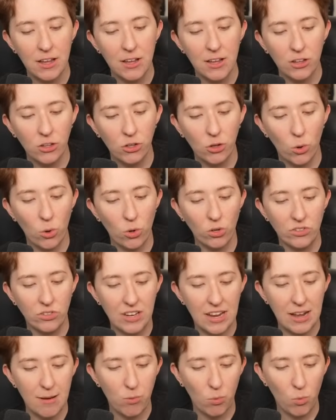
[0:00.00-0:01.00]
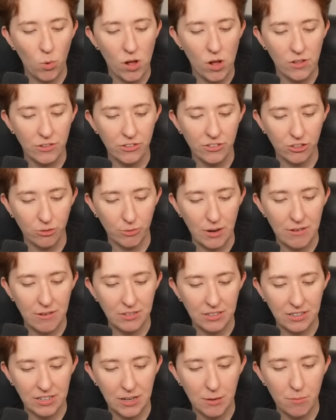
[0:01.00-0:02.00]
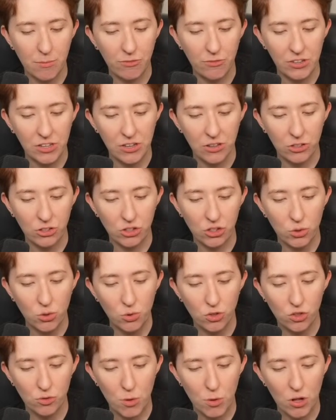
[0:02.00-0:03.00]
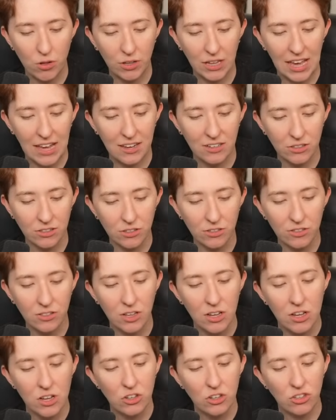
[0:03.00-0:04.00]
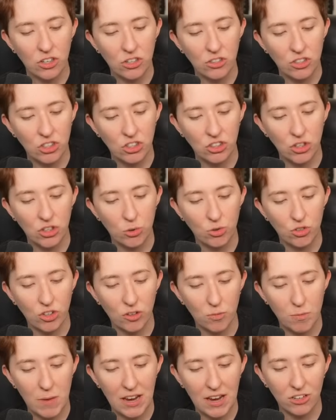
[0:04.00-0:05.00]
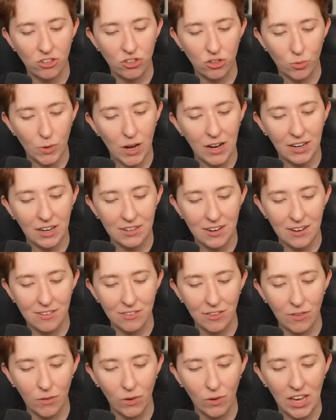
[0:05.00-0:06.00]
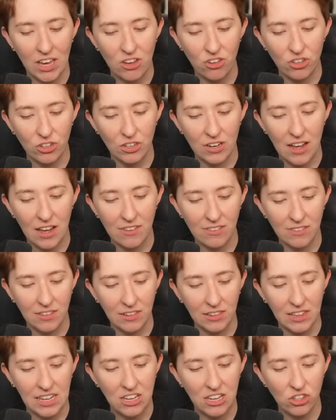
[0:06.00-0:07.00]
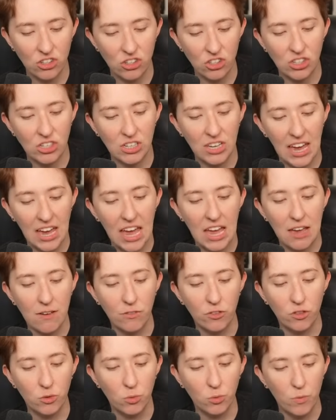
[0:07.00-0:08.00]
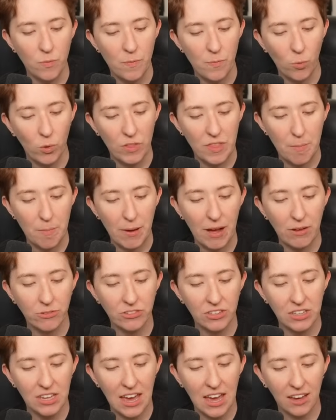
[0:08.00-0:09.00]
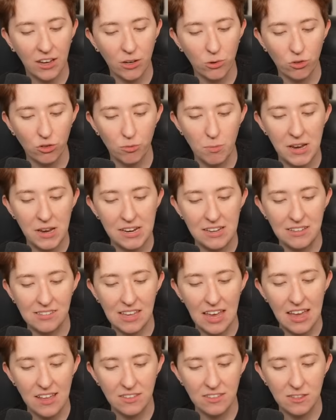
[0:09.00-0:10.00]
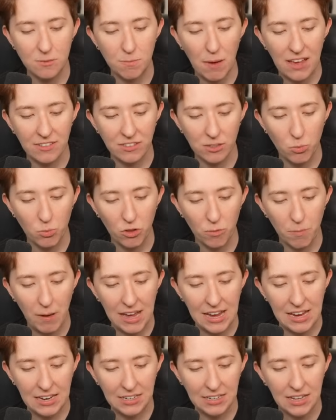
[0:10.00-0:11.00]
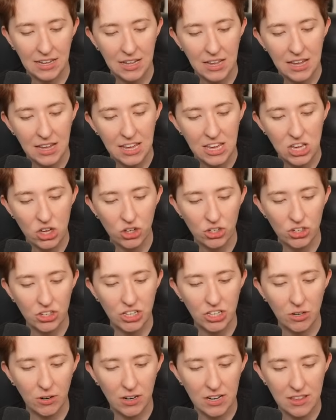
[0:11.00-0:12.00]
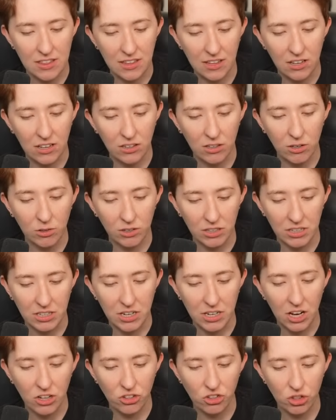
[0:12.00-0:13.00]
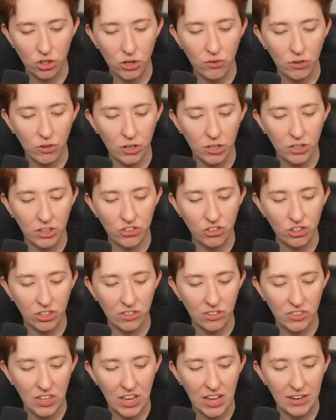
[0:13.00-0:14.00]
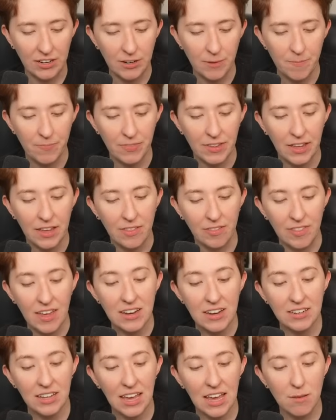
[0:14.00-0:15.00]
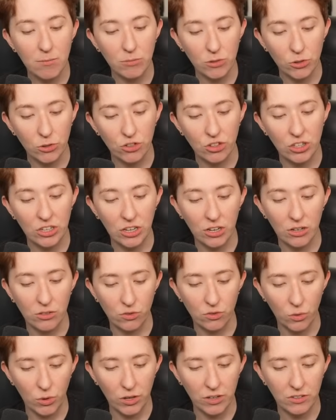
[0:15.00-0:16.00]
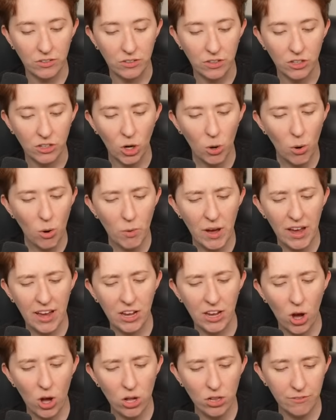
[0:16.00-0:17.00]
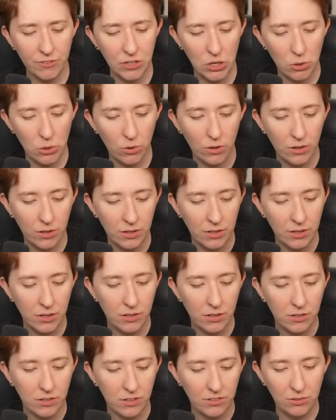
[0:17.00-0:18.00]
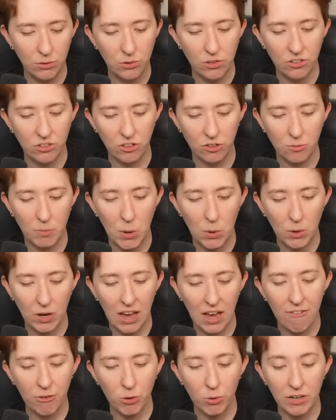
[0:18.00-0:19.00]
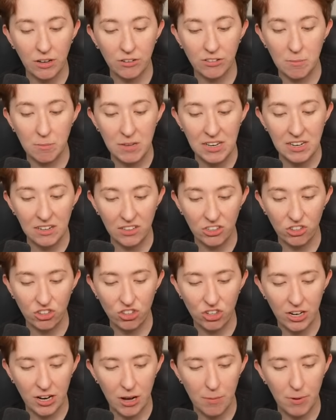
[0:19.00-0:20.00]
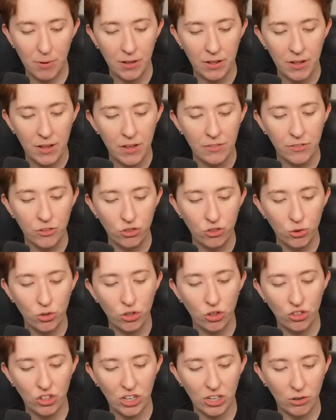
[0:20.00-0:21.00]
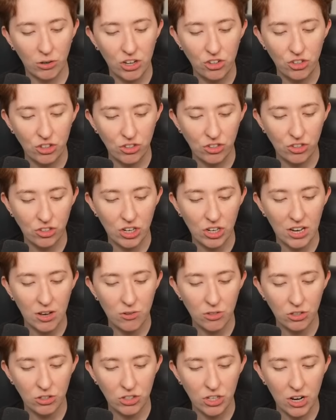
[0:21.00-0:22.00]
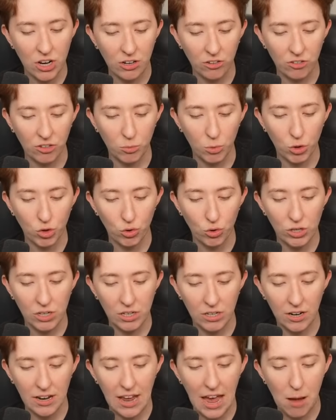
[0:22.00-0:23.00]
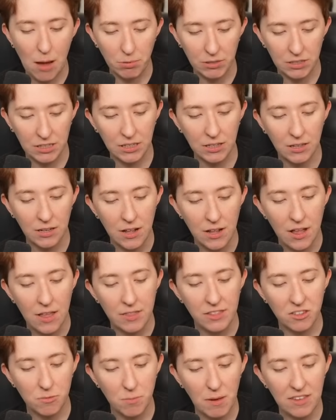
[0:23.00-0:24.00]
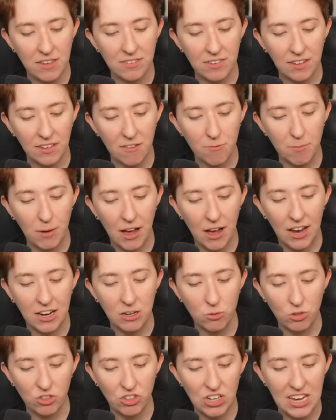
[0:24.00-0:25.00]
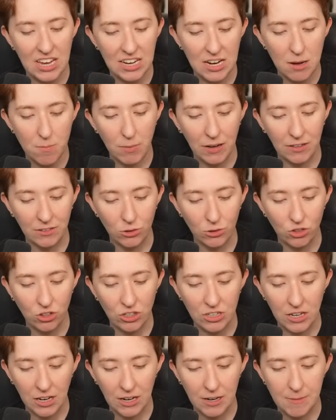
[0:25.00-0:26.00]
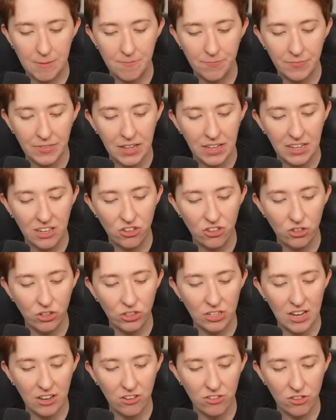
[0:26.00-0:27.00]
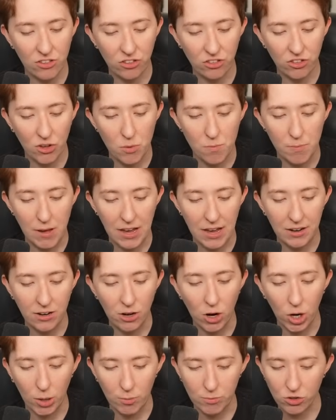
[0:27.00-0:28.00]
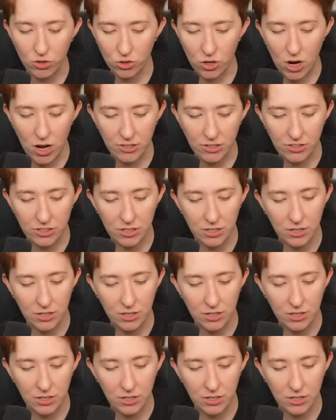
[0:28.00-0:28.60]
Cold, damp walls surrounded him via the two small candles. Shenqingqiu just managed to recognize the location as the Lingxi Caves when the bouncing echoes made his head spasm with pain. He couldn't hear anything clearly and hunched over, clenching his head. Then came Luo Qingge's voice. "Go away, all of you!" As soon as he spoke, everyone else immediately shut up. The junior generation stuck out their tongues and retreated unhappily. The space they left behind was taken up by Luo Qingge. He stood next to the stone bed, arms crossed.